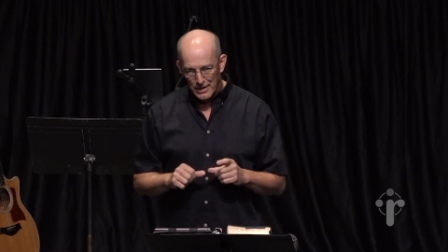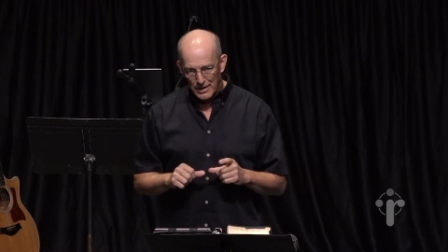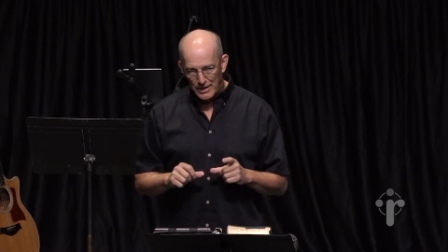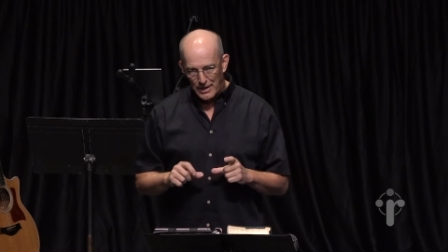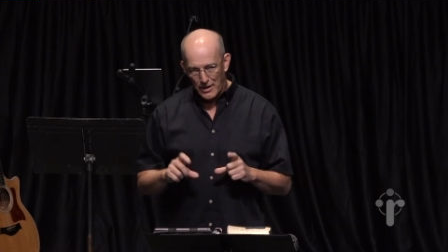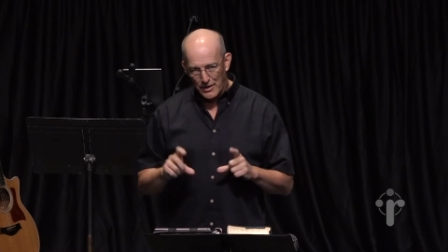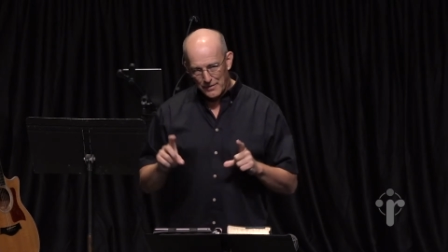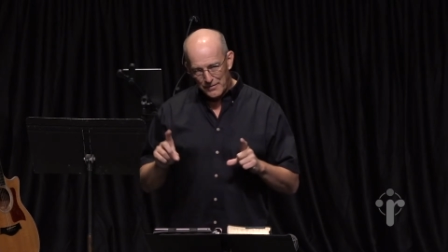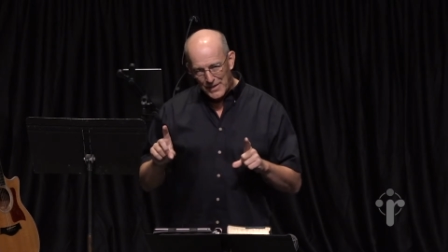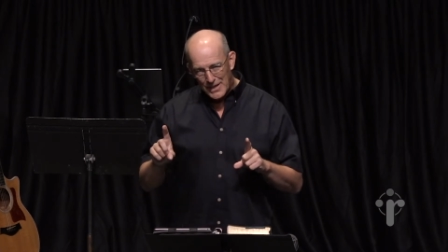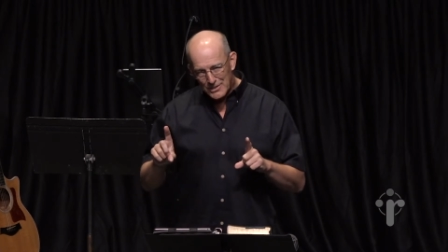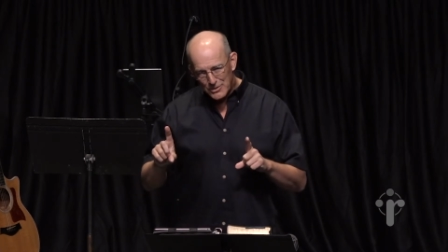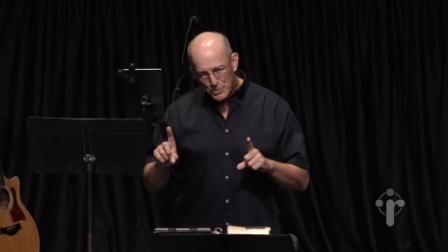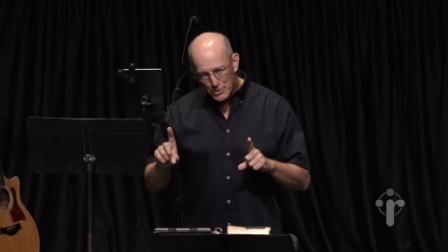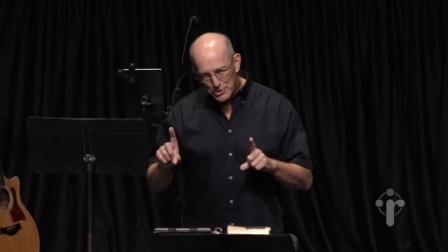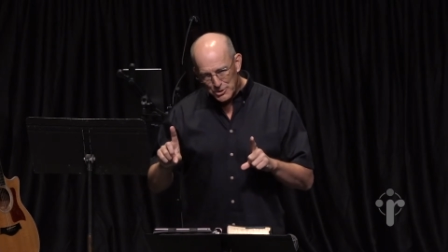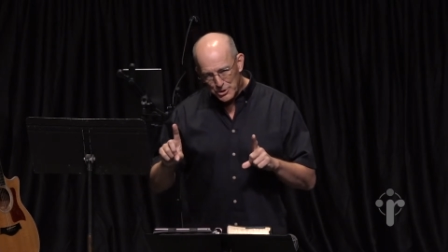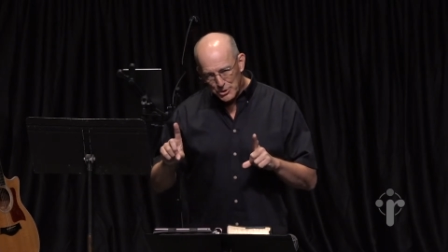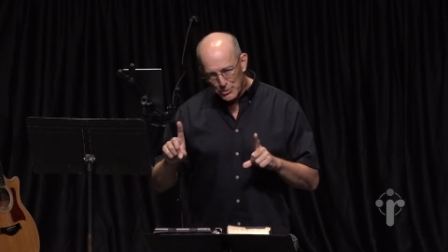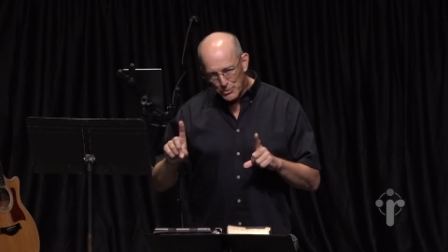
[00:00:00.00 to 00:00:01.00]
Now, if that's
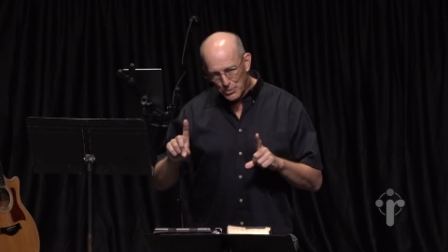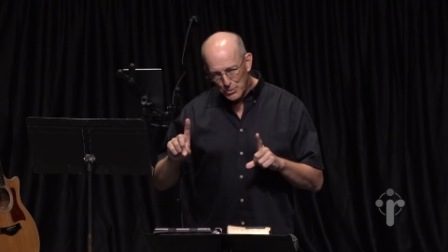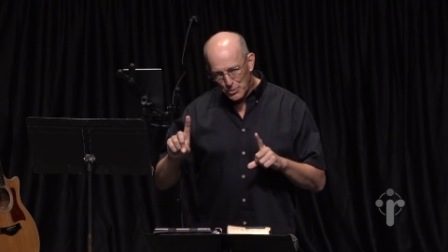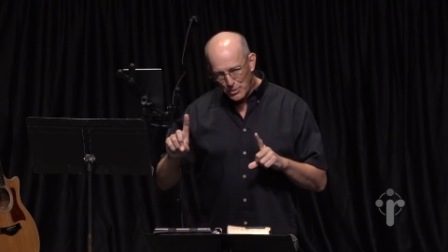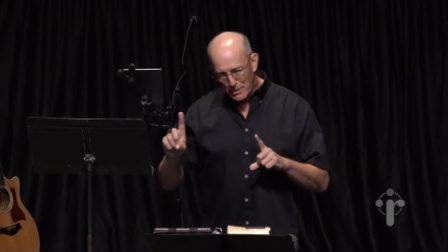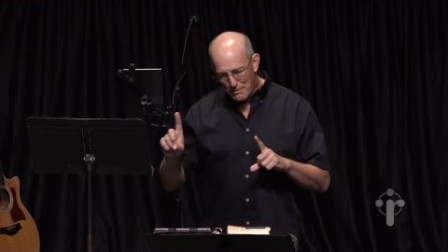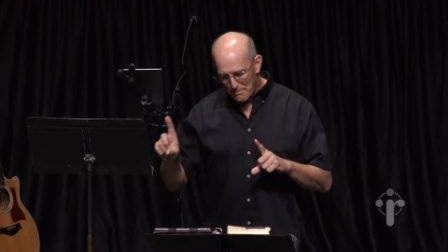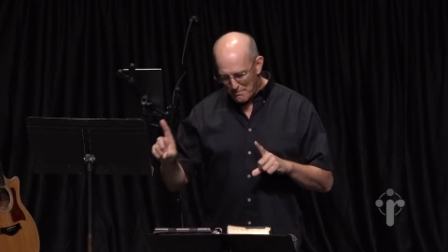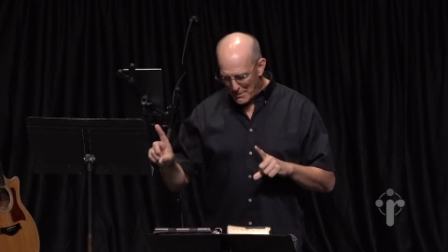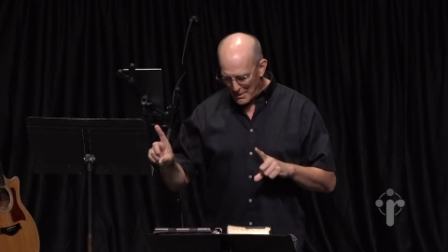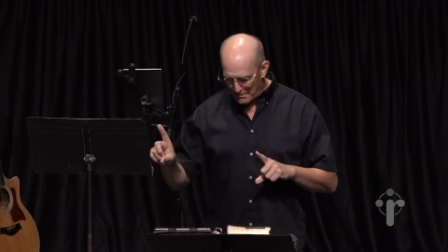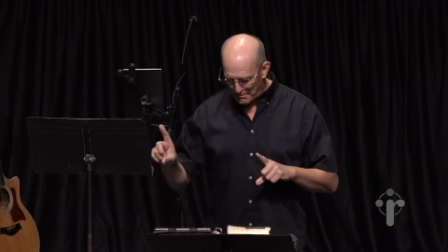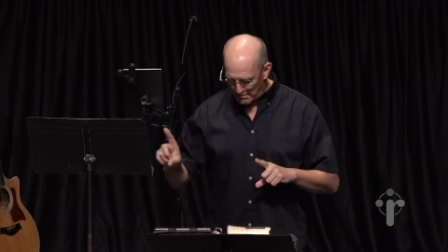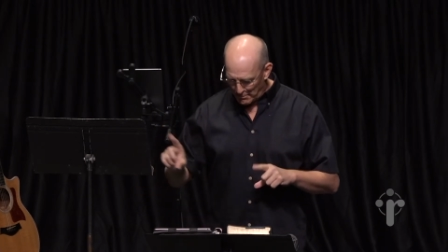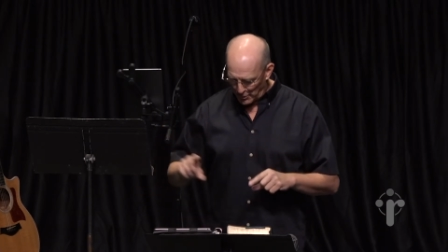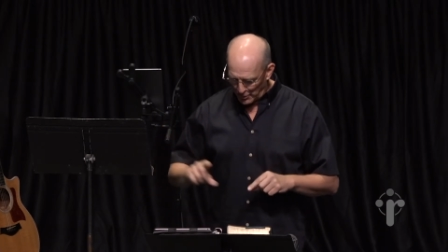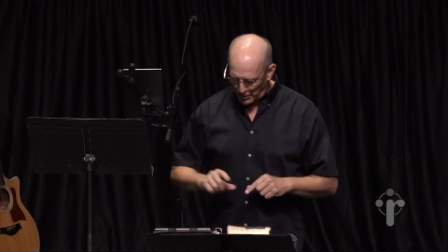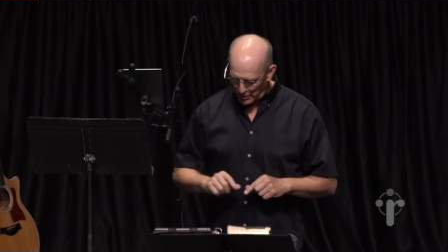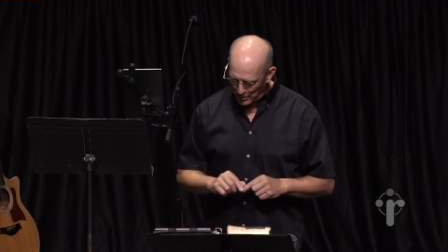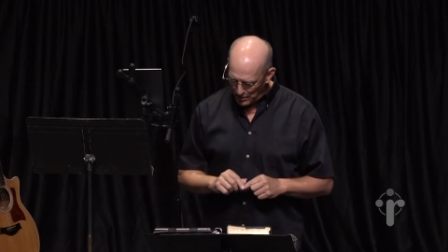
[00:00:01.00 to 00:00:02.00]
what you
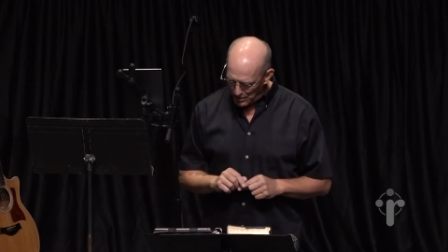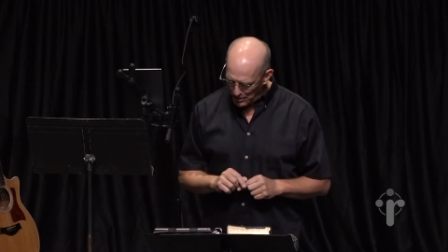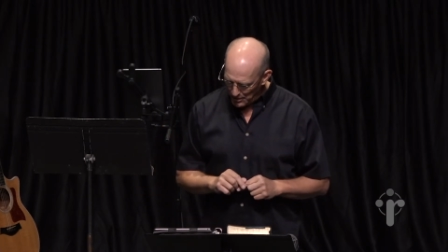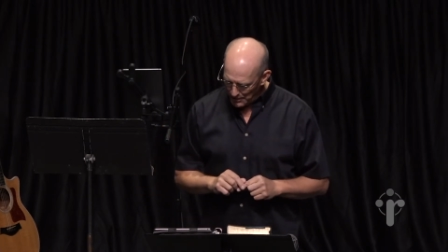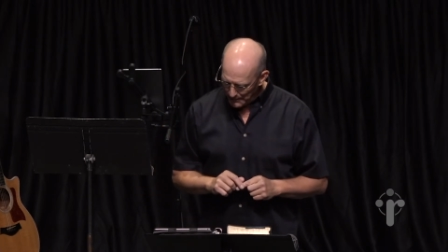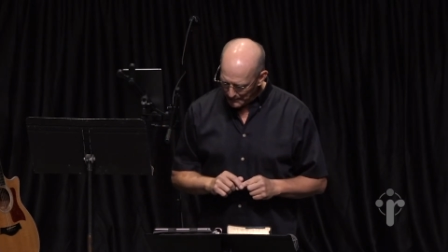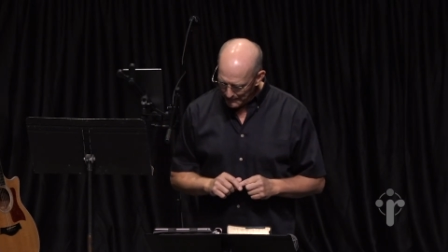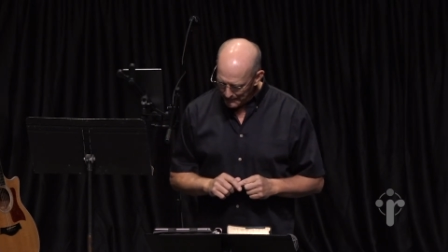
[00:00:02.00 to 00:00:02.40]
remember,